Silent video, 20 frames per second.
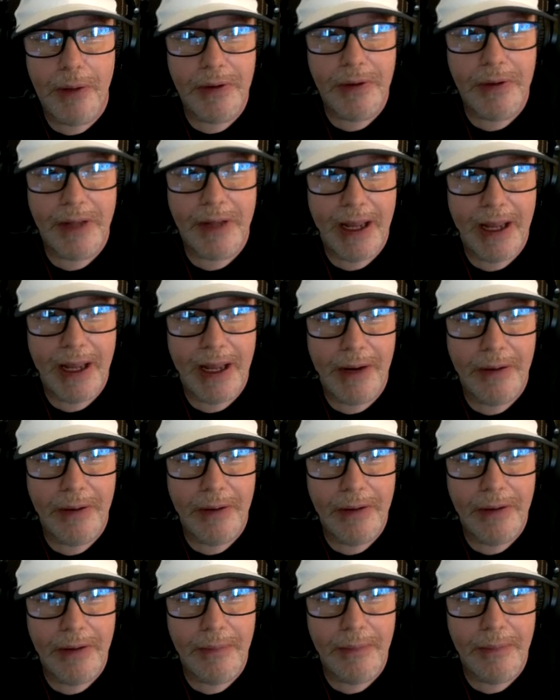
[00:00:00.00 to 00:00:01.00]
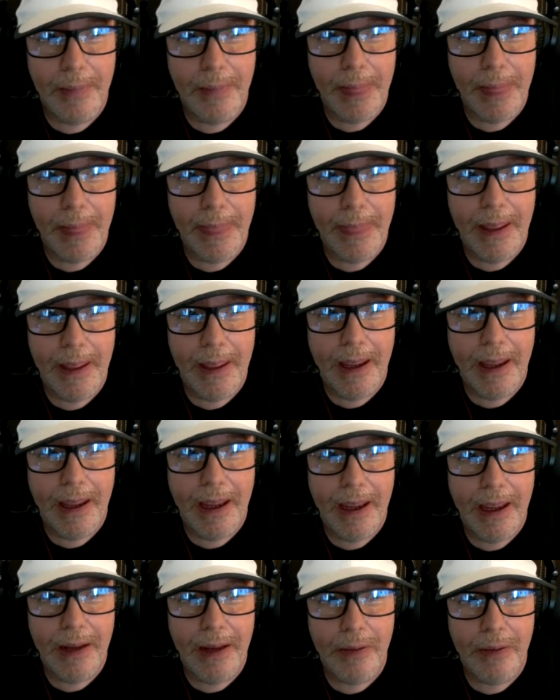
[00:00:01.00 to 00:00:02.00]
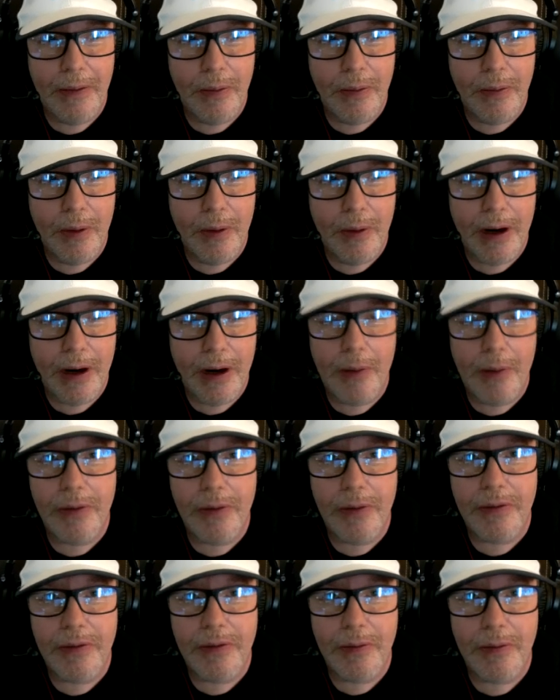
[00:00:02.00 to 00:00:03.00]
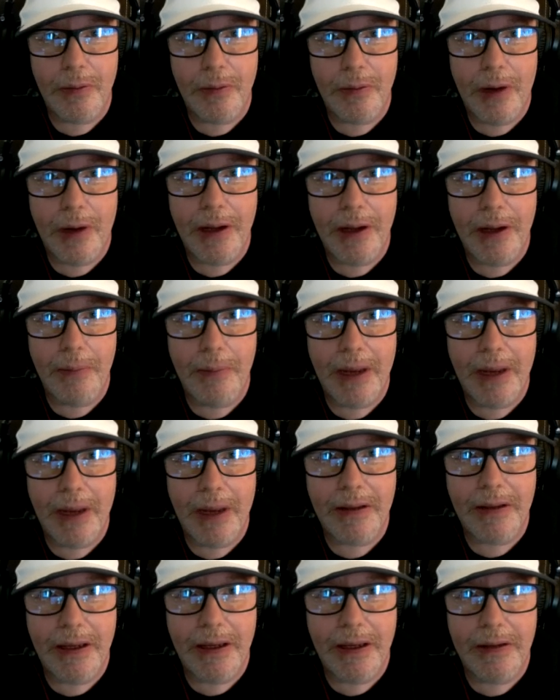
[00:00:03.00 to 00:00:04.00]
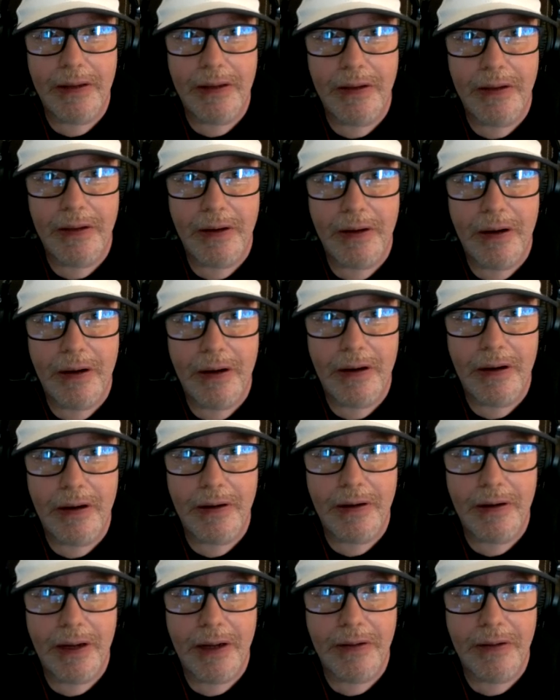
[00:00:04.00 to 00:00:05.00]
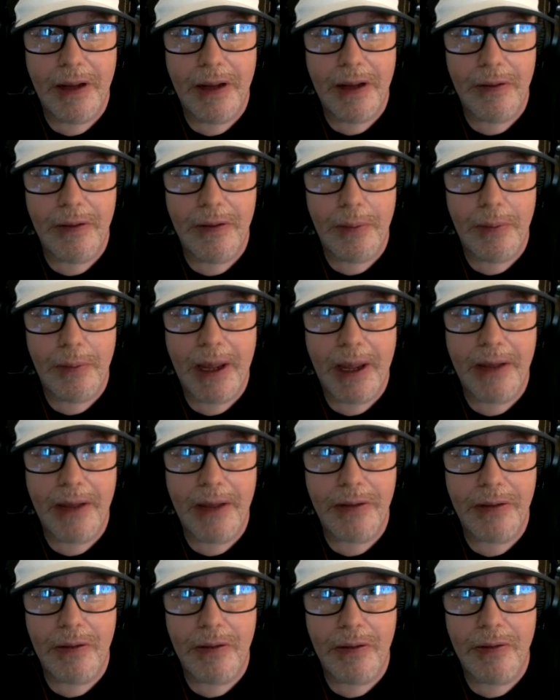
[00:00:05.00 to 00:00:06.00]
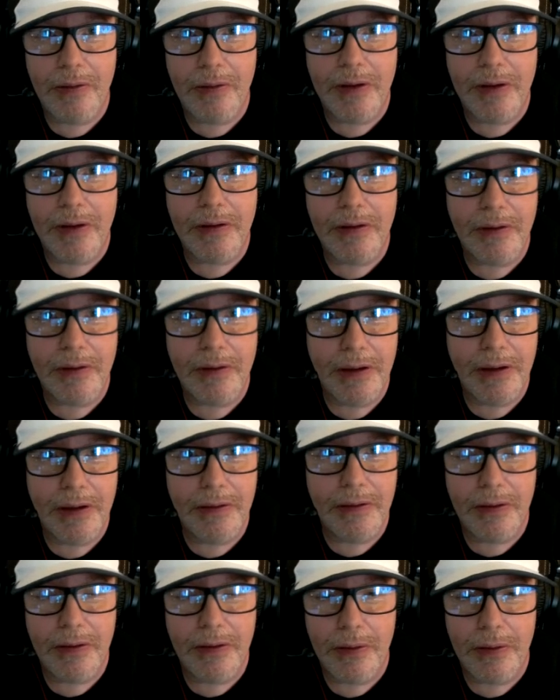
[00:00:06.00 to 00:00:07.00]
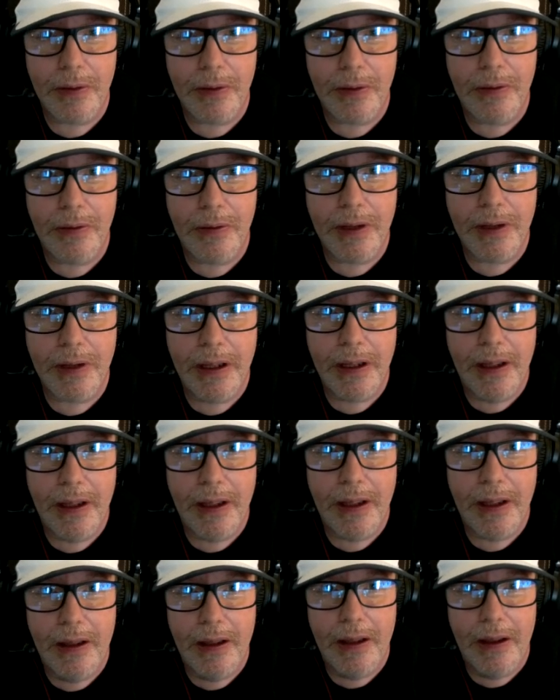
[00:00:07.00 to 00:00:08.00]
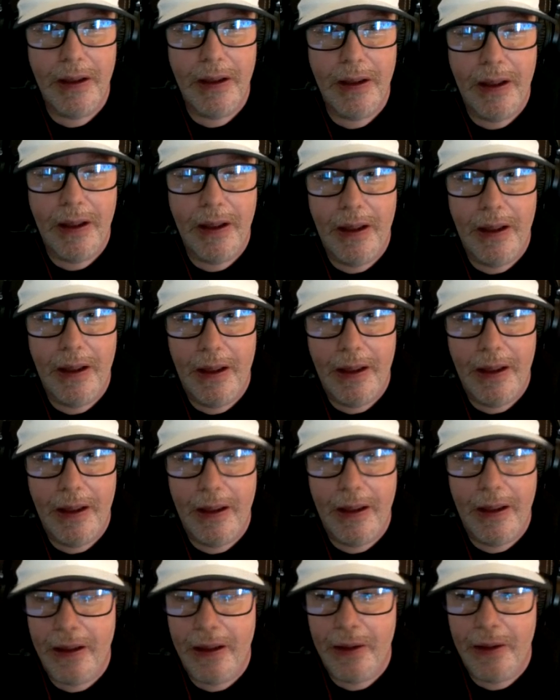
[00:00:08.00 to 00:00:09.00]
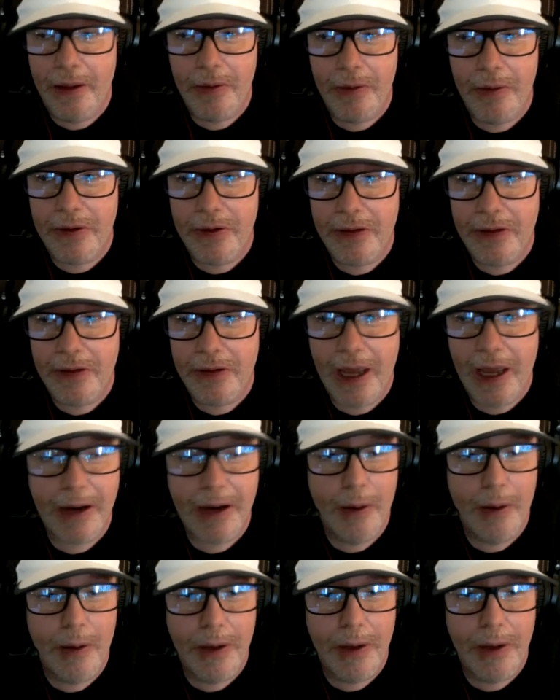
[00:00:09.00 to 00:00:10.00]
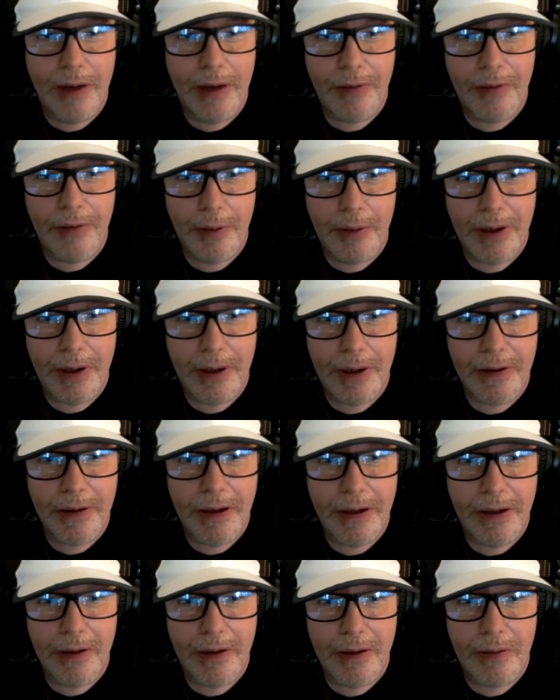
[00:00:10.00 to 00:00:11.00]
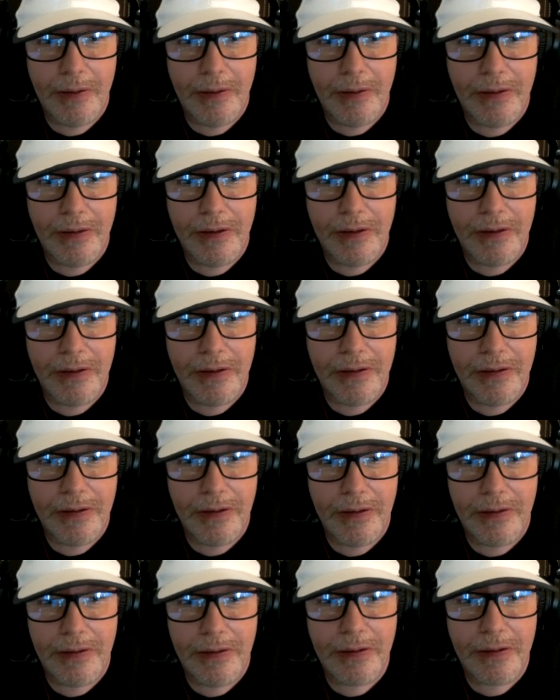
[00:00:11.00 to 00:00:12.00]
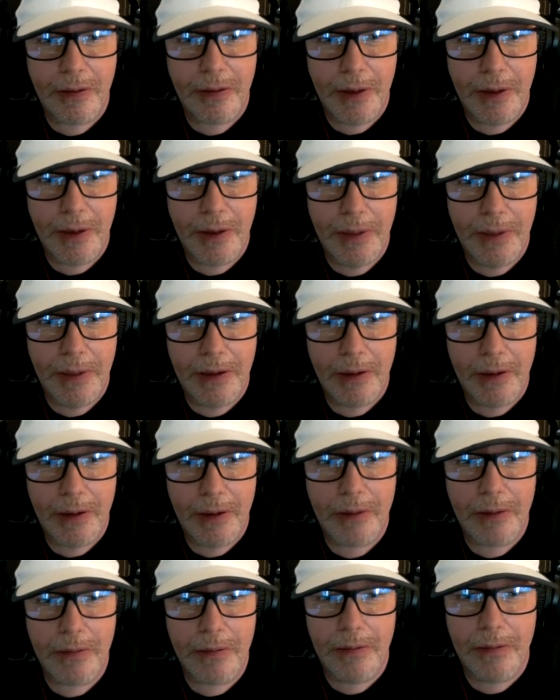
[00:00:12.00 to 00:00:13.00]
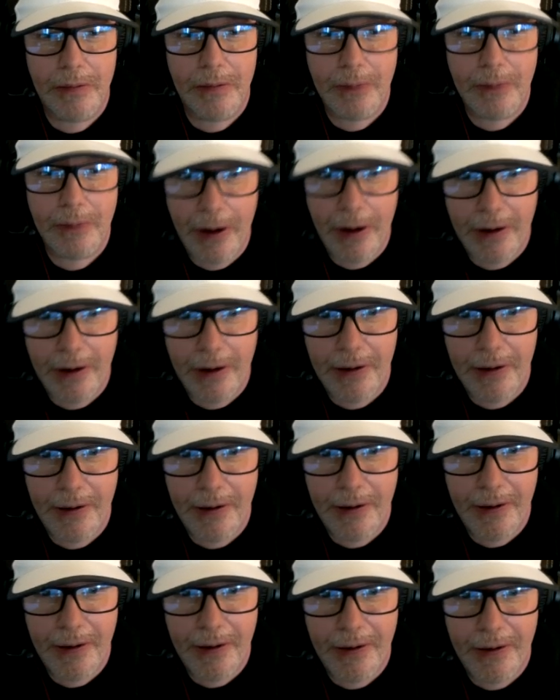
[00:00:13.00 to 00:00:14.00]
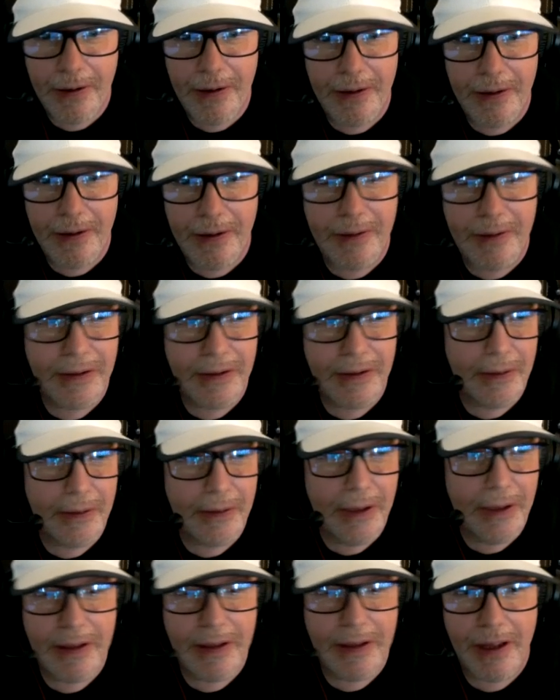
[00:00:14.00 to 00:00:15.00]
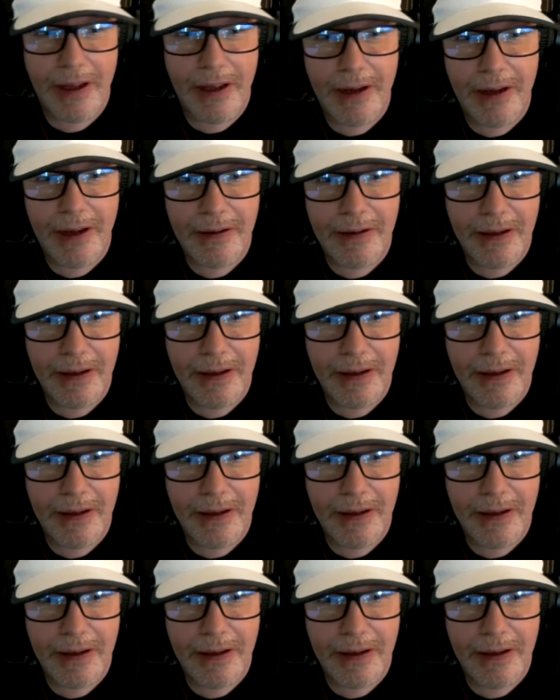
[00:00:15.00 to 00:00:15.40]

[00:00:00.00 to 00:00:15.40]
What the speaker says: loud. And where I was running back to get to the car, down the path and over this little hill to the road, it was just echoing everywhere, just this screaming, like, "Rah!" And I was like, what the hell?